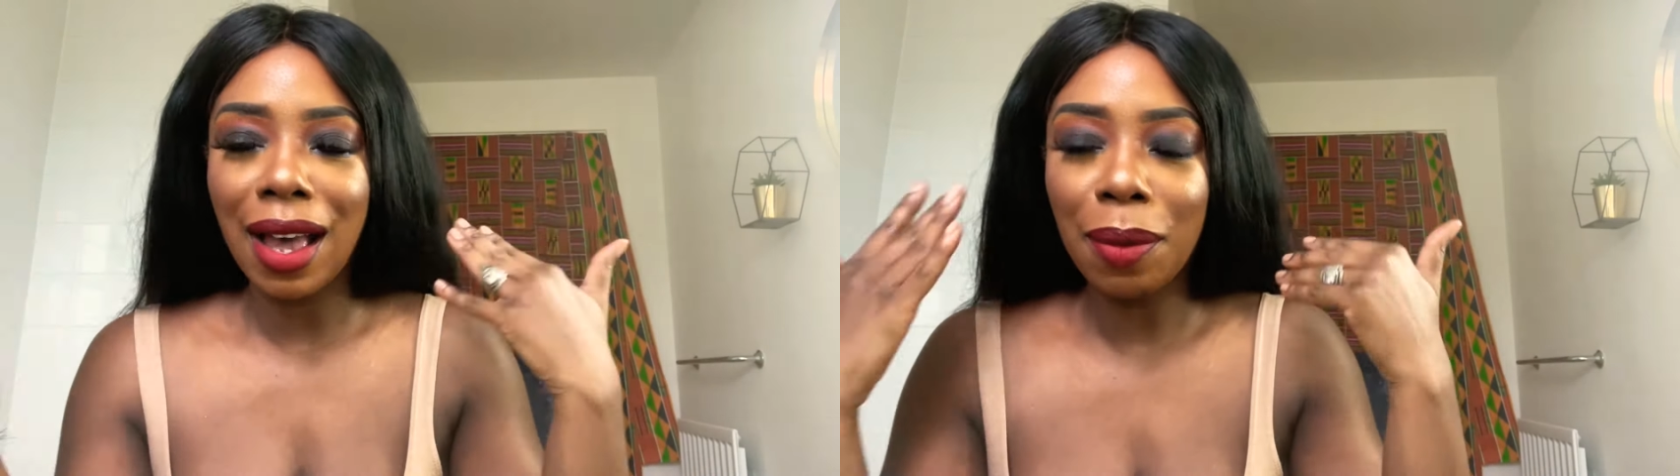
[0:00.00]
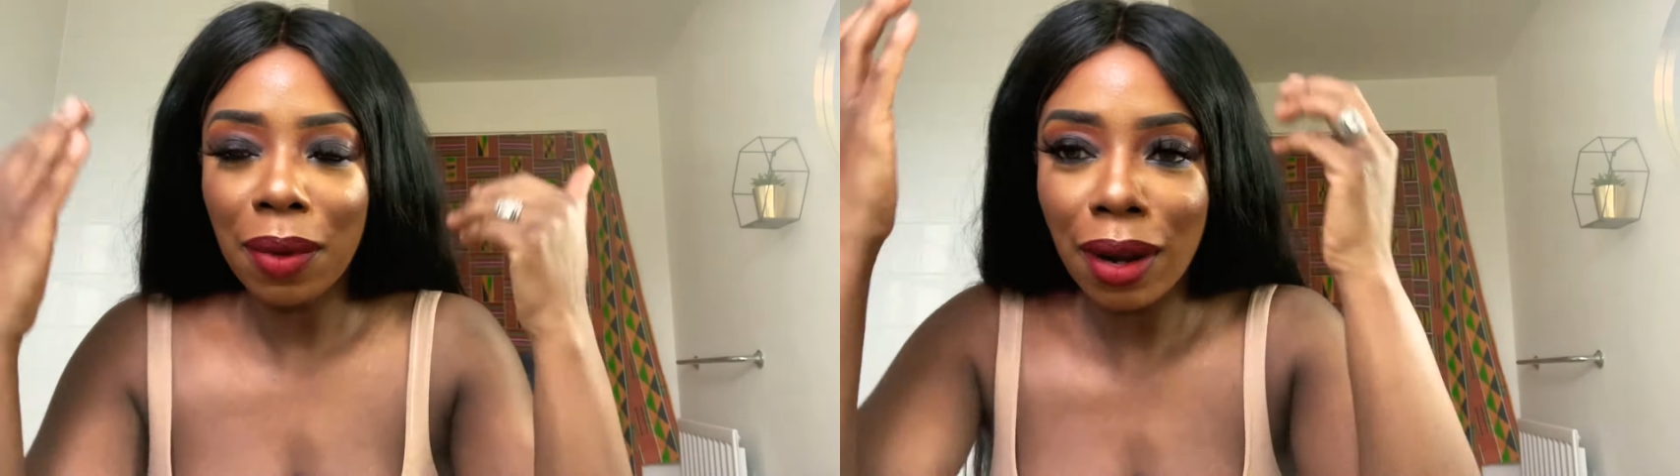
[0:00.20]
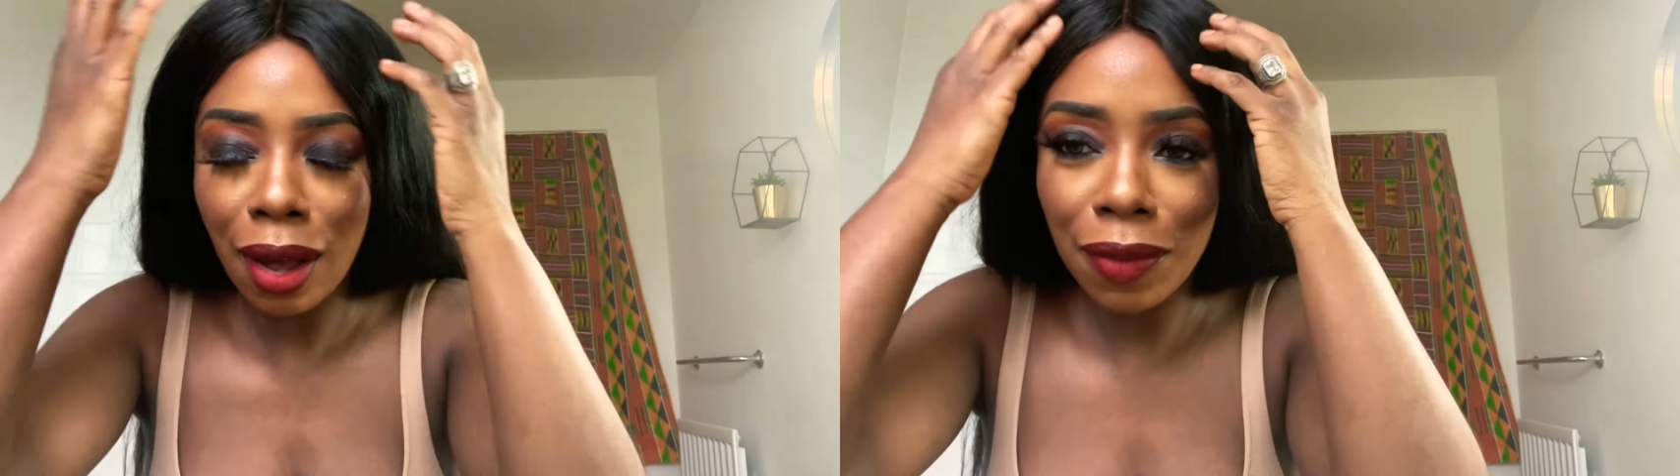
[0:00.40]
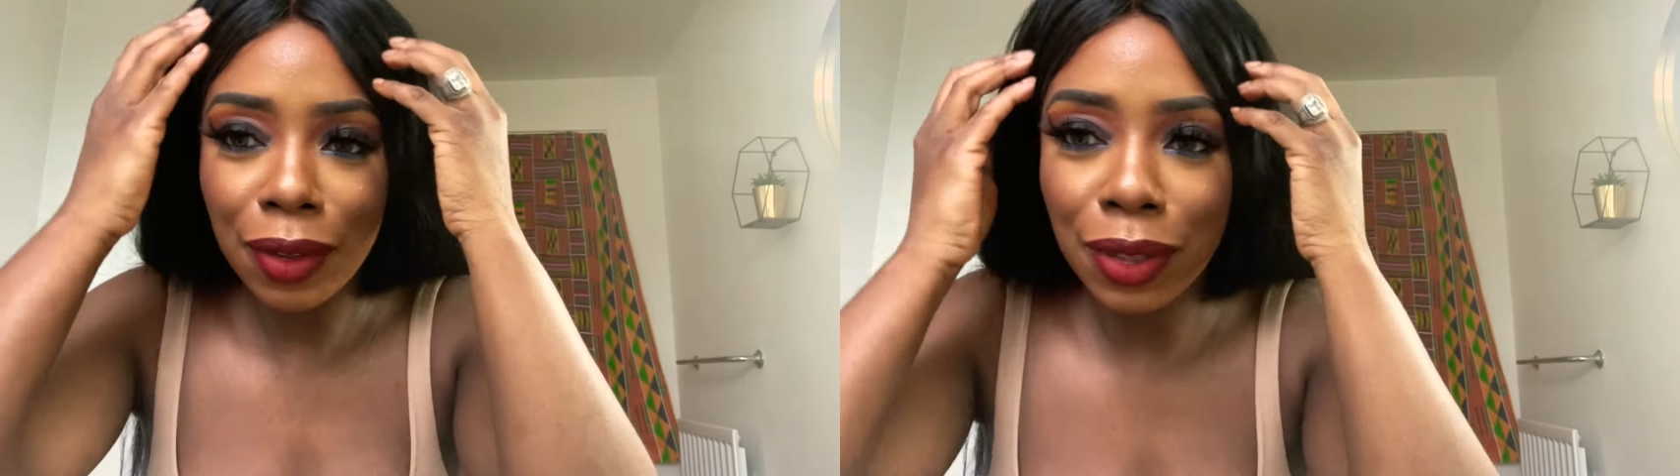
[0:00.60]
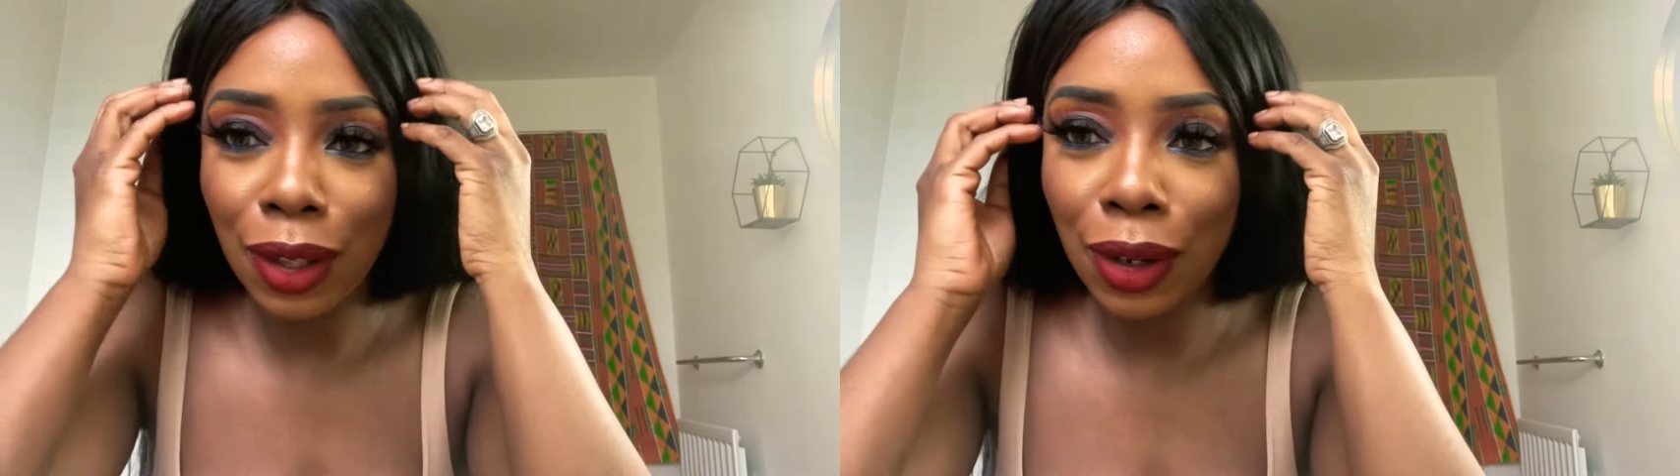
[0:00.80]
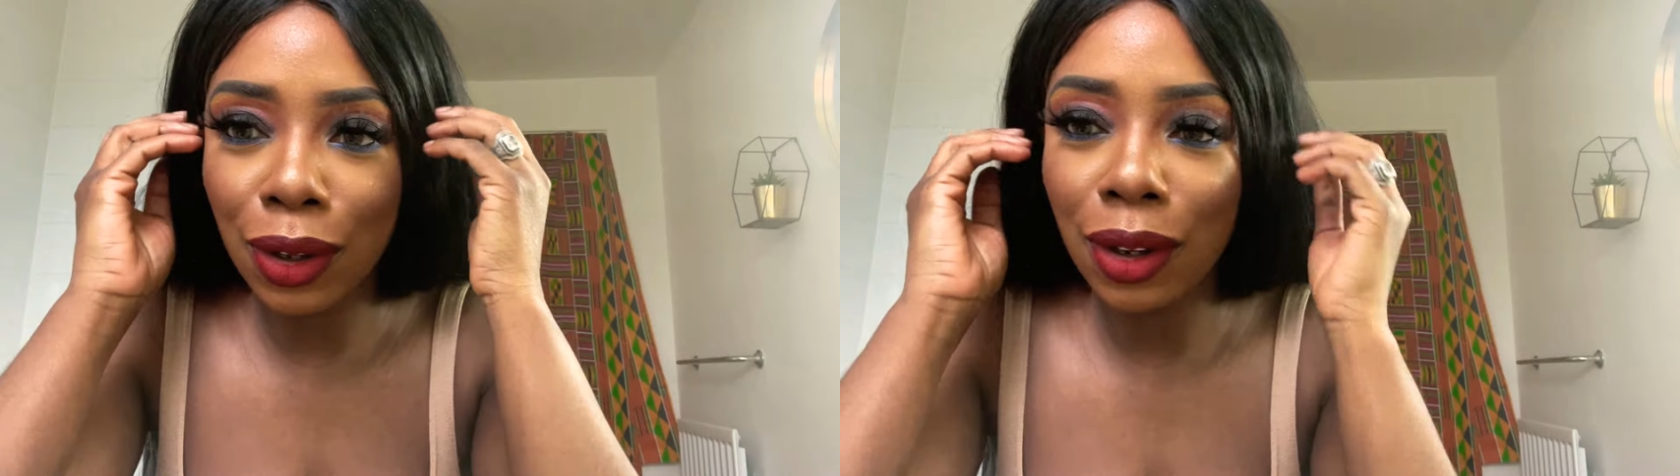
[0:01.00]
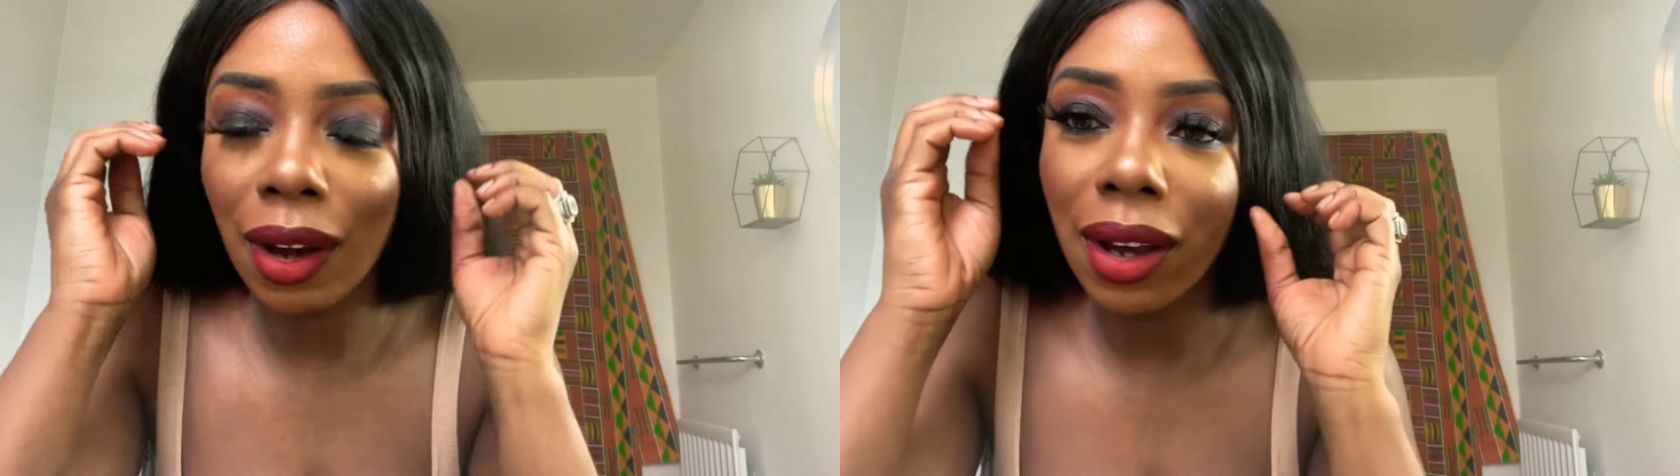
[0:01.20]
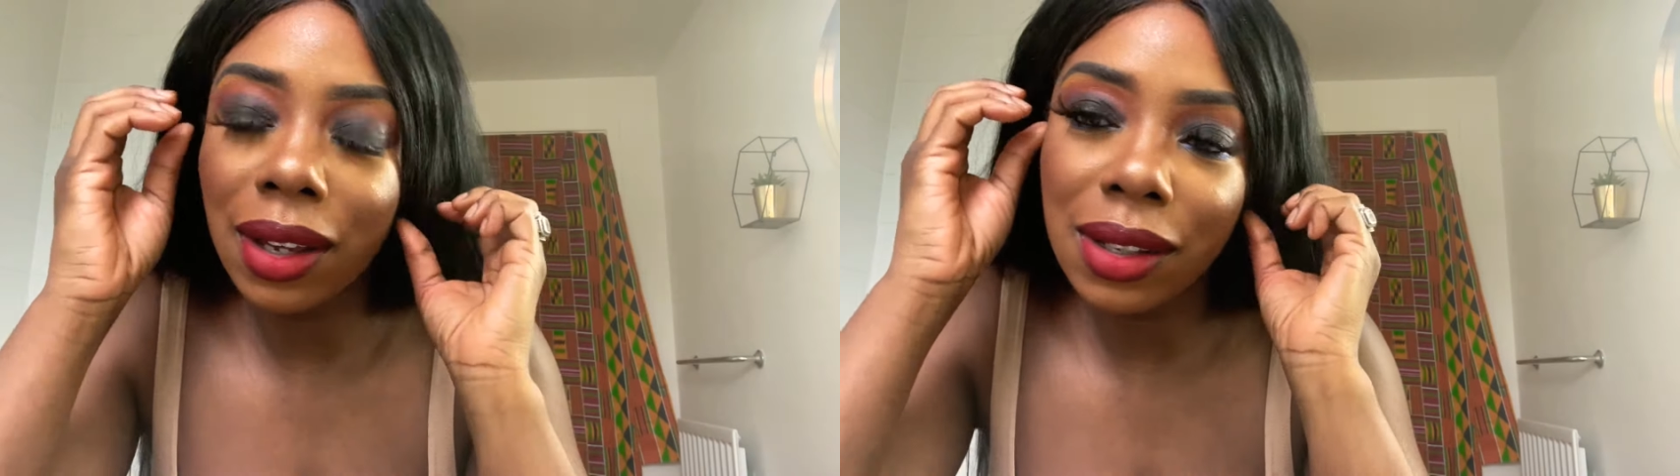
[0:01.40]
am loving the look,
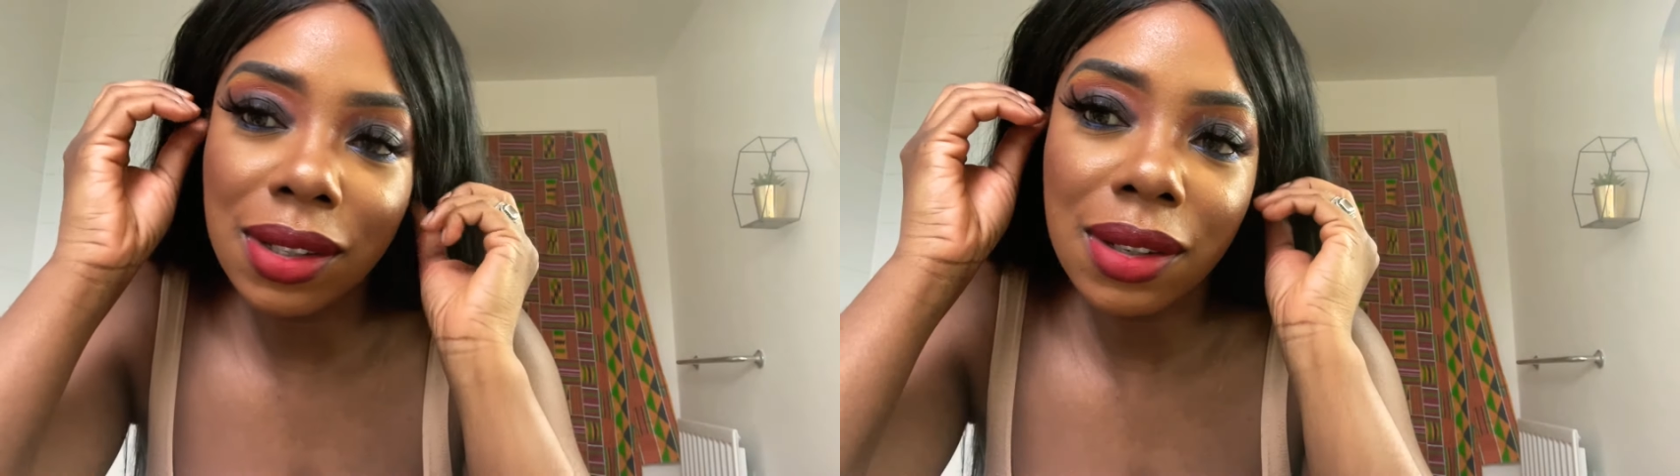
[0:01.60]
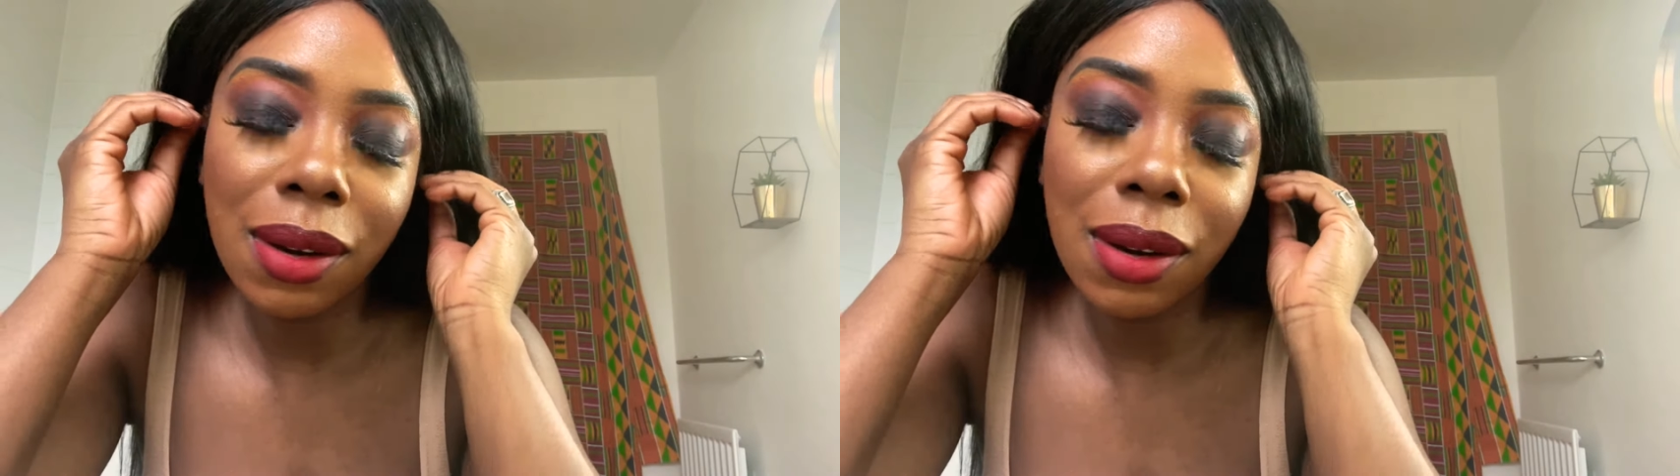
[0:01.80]
guys.